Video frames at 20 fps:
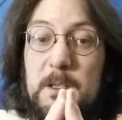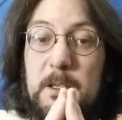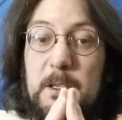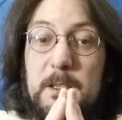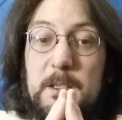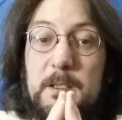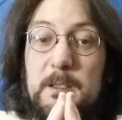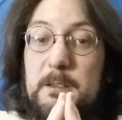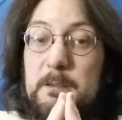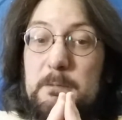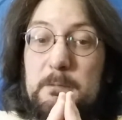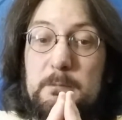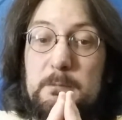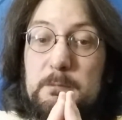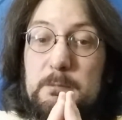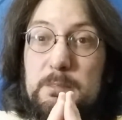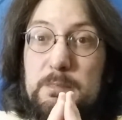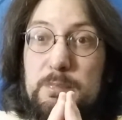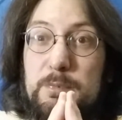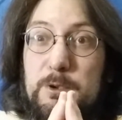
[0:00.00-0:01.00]

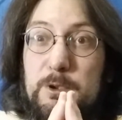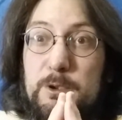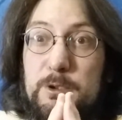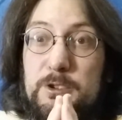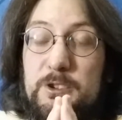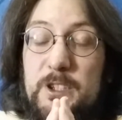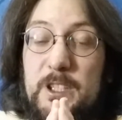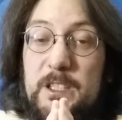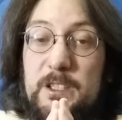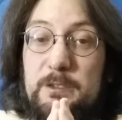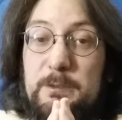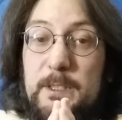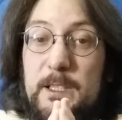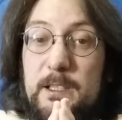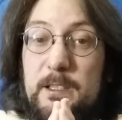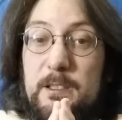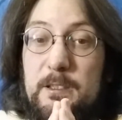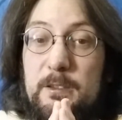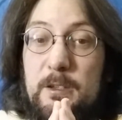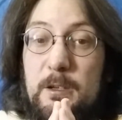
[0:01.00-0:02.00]
and your change
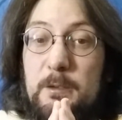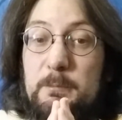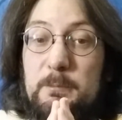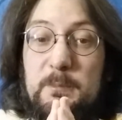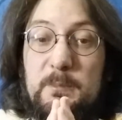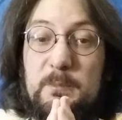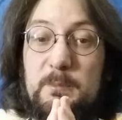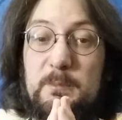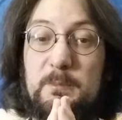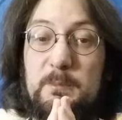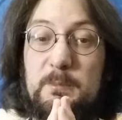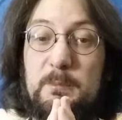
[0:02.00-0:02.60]
will come